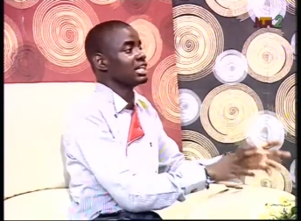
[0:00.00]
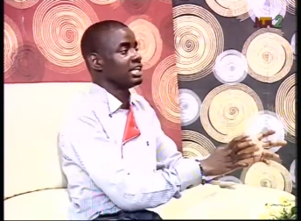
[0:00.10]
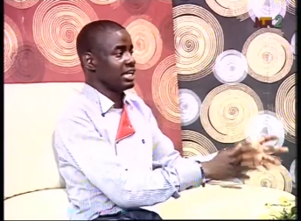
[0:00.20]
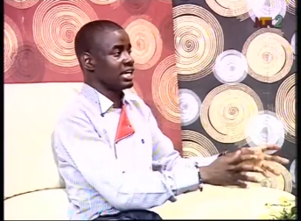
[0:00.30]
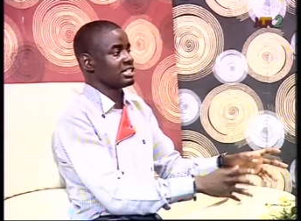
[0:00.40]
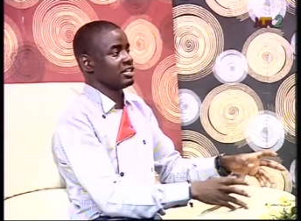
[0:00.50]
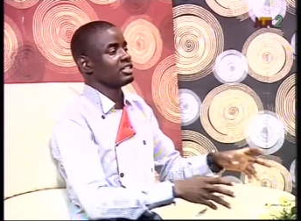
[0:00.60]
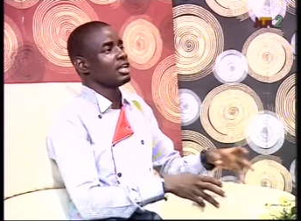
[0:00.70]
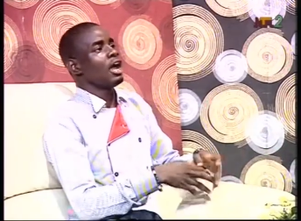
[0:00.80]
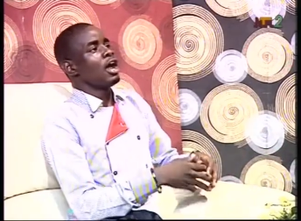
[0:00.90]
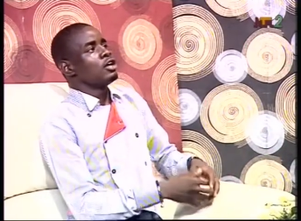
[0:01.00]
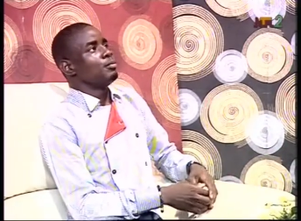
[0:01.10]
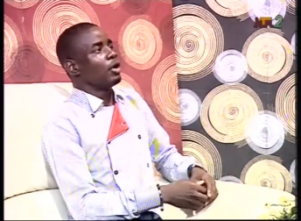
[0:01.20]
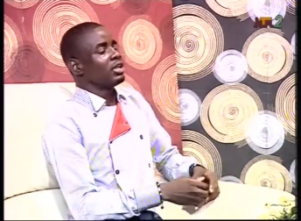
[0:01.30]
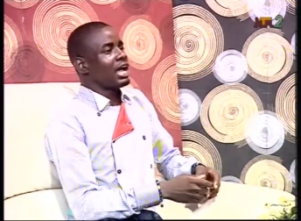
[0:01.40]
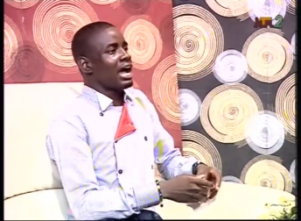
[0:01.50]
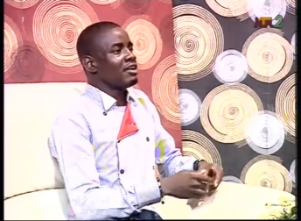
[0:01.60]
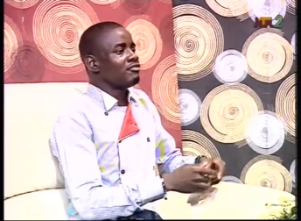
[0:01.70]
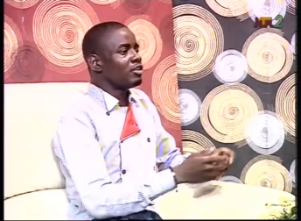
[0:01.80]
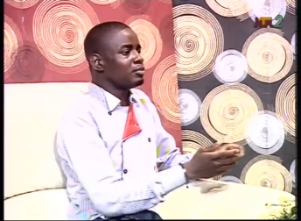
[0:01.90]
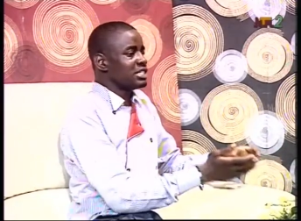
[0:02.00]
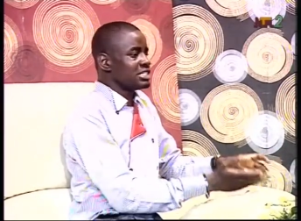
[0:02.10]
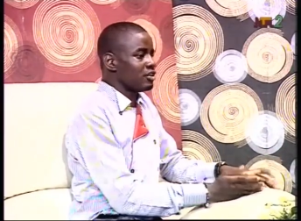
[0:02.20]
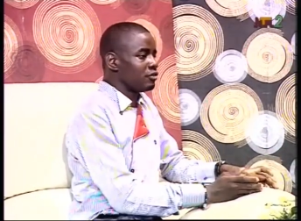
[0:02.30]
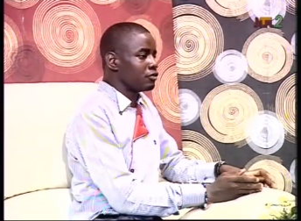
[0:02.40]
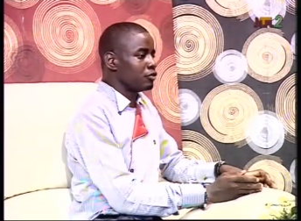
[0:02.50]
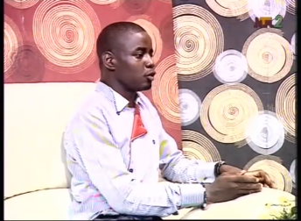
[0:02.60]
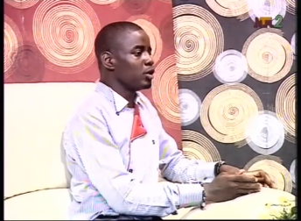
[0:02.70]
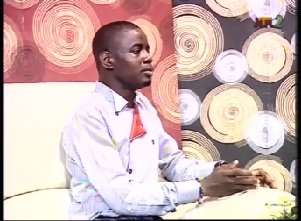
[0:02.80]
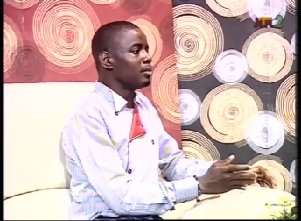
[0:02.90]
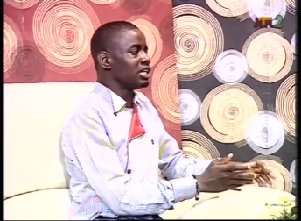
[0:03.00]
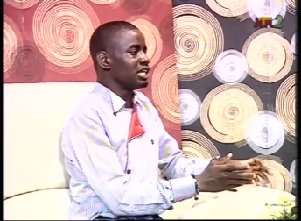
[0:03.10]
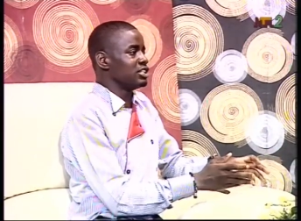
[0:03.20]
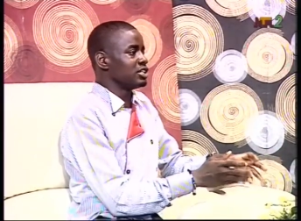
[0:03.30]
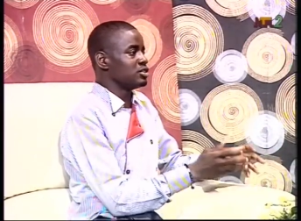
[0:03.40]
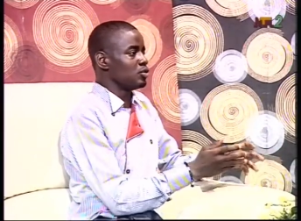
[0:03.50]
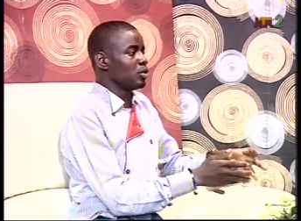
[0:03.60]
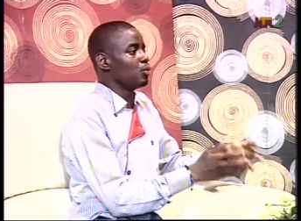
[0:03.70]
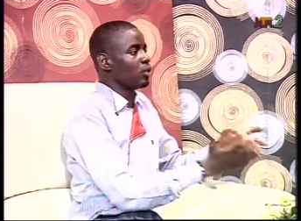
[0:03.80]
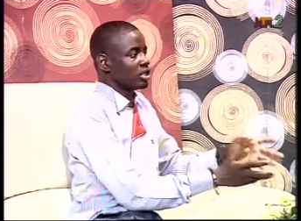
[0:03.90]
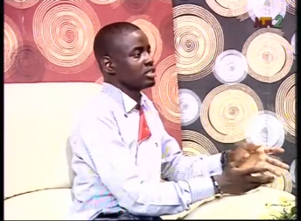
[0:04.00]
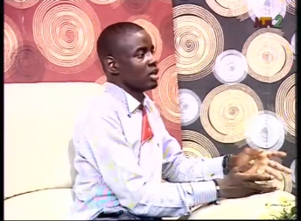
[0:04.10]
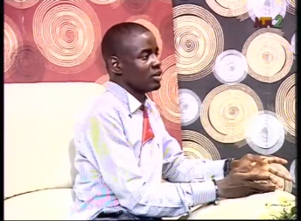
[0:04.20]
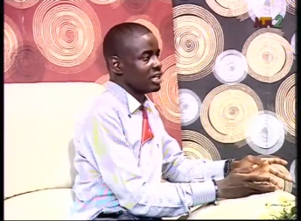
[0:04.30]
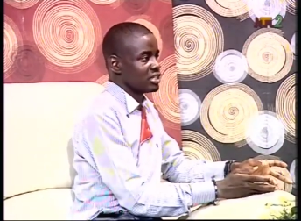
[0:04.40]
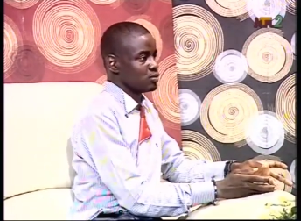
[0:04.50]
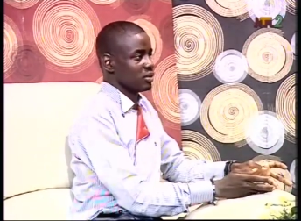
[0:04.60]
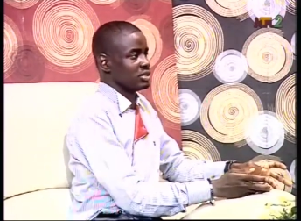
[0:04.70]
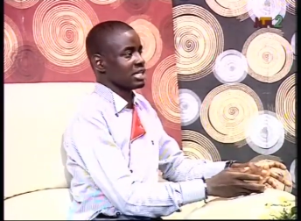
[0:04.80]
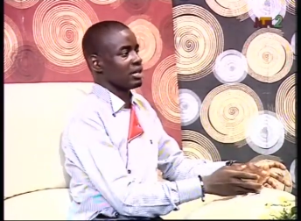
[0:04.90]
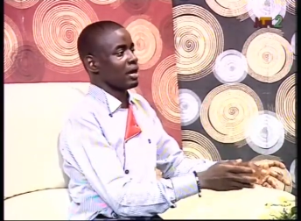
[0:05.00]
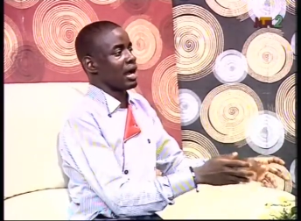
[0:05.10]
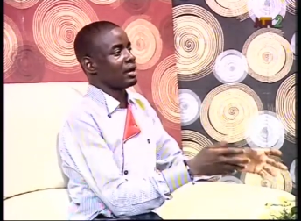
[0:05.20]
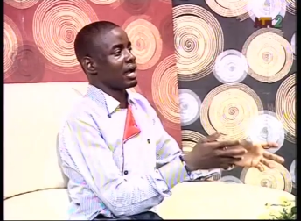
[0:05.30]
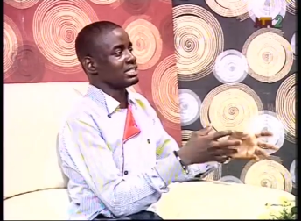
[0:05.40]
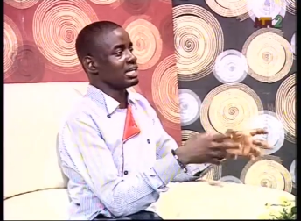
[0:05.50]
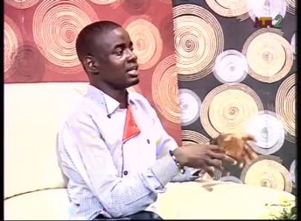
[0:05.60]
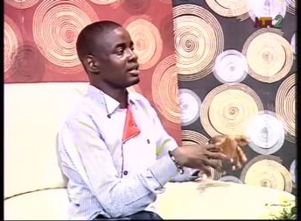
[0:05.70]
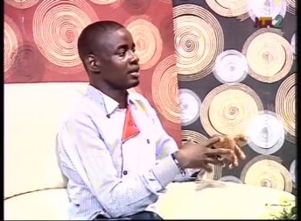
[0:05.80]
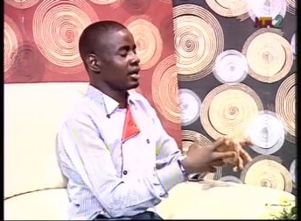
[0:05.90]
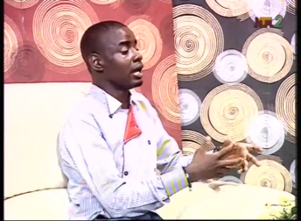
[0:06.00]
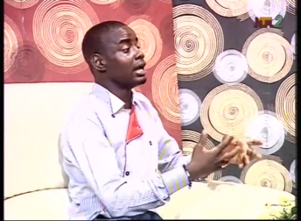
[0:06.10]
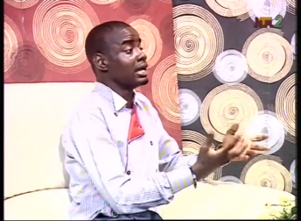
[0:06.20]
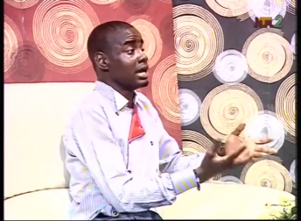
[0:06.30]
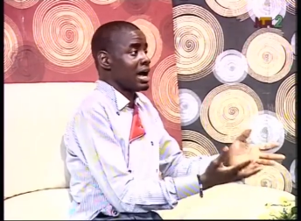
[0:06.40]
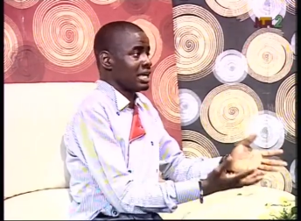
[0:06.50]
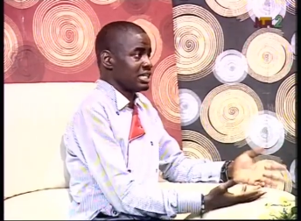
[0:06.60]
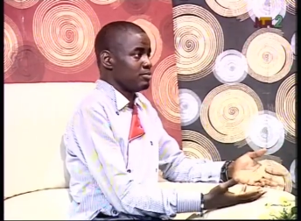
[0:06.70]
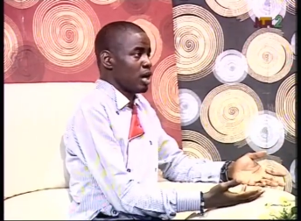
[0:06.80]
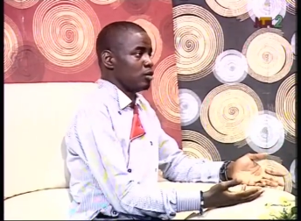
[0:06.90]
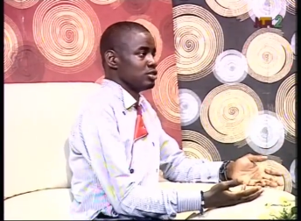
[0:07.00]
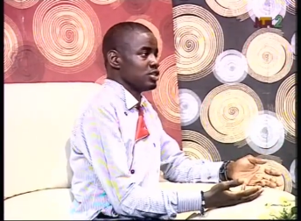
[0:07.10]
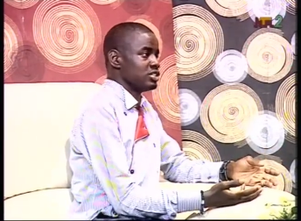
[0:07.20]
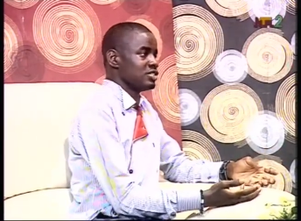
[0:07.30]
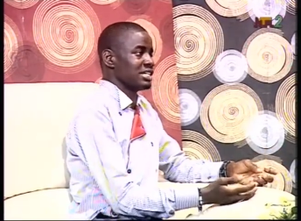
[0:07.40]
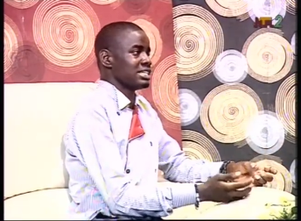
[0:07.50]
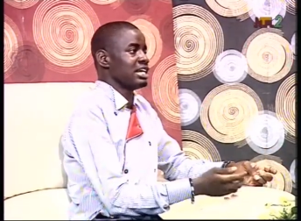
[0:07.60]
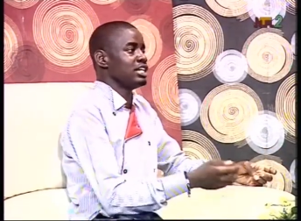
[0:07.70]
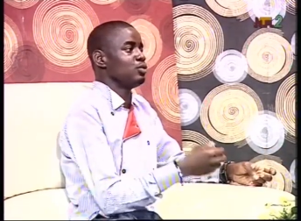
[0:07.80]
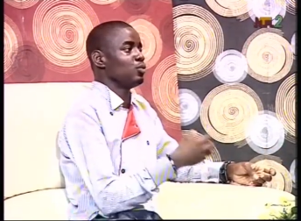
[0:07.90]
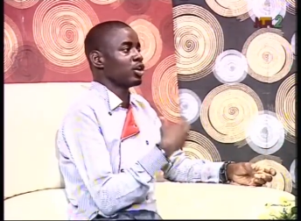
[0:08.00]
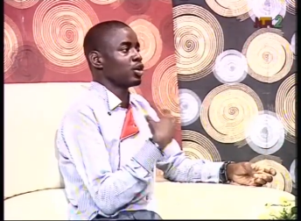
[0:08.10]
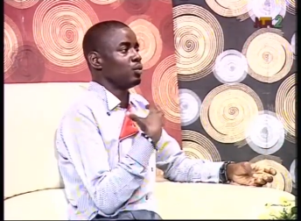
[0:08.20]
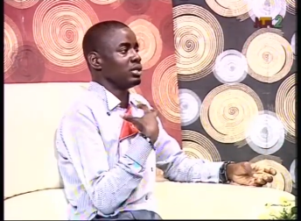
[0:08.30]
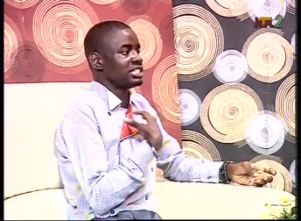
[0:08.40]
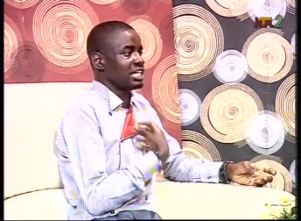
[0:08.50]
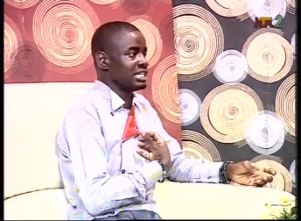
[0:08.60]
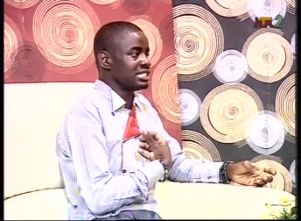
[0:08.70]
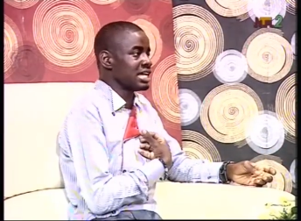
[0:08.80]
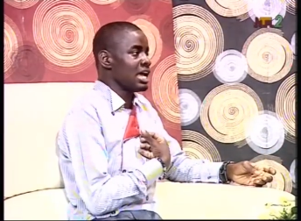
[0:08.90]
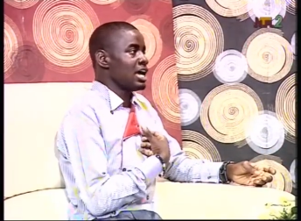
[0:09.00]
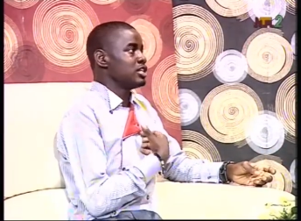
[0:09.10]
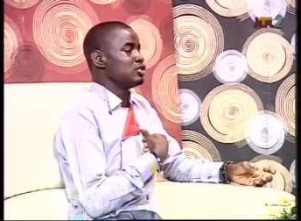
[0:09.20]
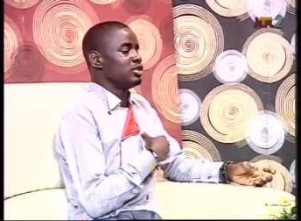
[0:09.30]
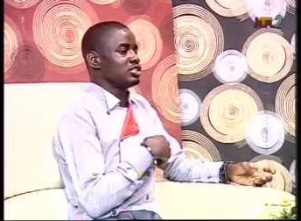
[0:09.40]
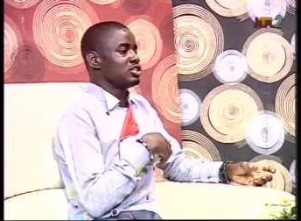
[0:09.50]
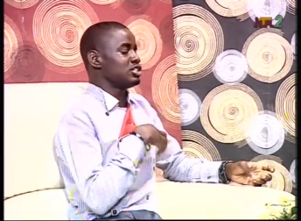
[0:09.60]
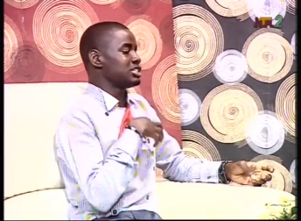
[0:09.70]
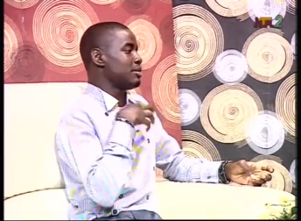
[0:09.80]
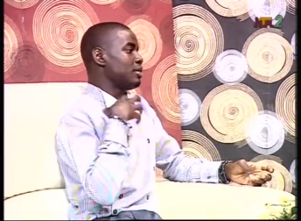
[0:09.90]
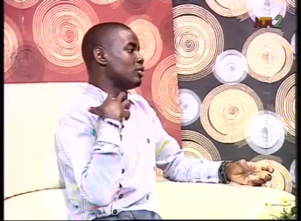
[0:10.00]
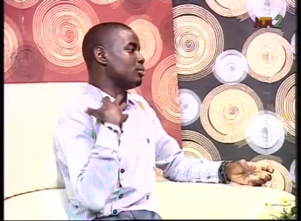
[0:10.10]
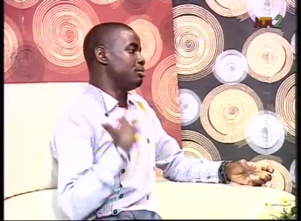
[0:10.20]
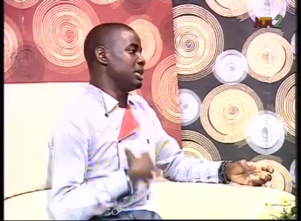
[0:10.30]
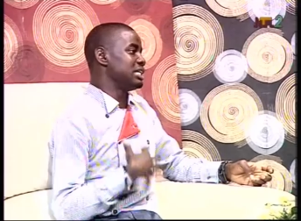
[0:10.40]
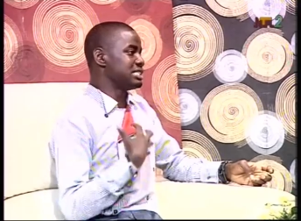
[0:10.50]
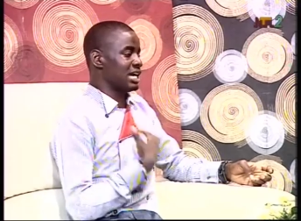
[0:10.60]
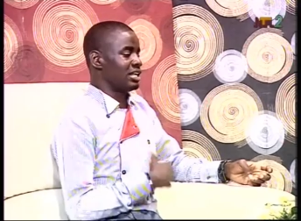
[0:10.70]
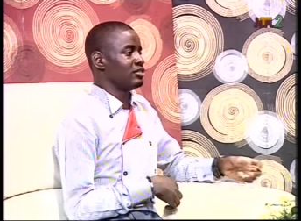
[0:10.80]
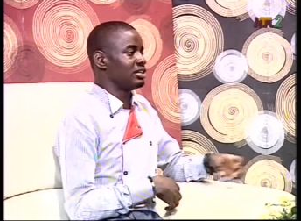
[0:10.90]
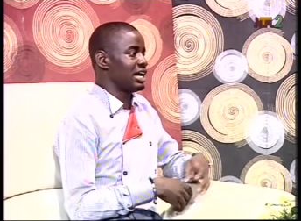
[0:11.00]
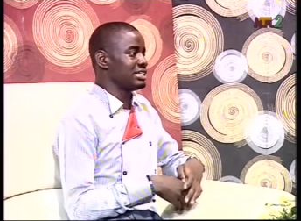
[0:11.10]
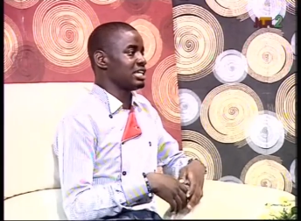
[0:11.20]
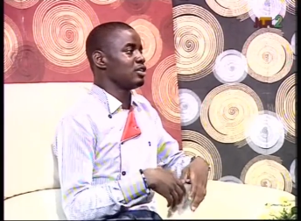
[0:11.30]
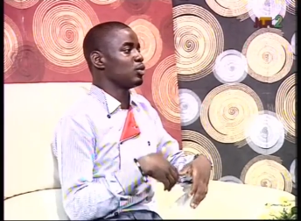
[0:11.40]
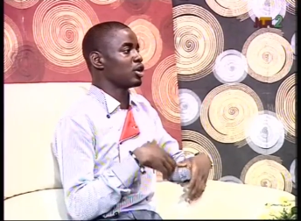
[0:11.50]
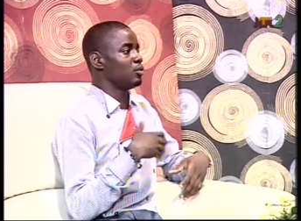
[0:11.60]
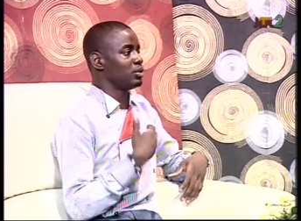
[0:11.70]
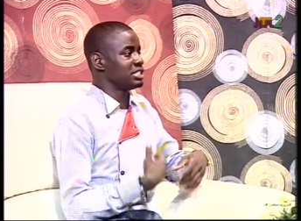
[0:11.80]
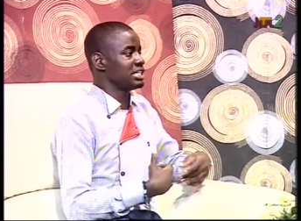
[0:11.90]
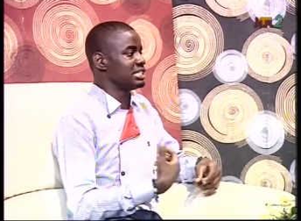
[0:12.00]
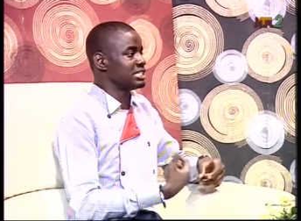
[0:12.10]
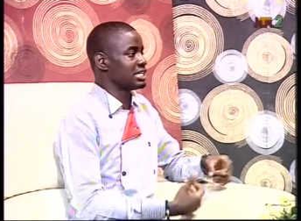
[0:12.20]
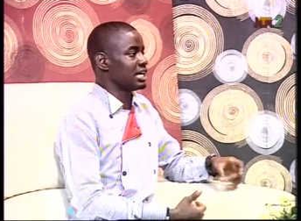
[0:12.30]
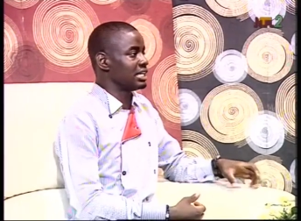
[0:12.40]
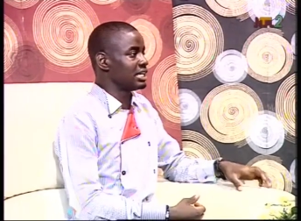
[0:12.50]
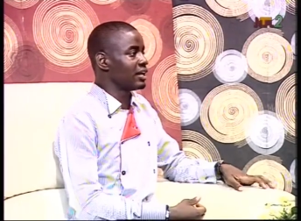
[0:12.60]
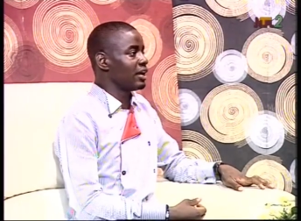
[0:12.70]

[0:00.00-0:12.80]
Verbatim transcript: Like this. Yes, okay. and okay. but I found myself doing more than just doing what others want. I, you I started, added your own touch. yeah, I added my own touch. So wow. I started so, working with chains. So it's not just about beats and all that. I started working with chains. When exactly did you start?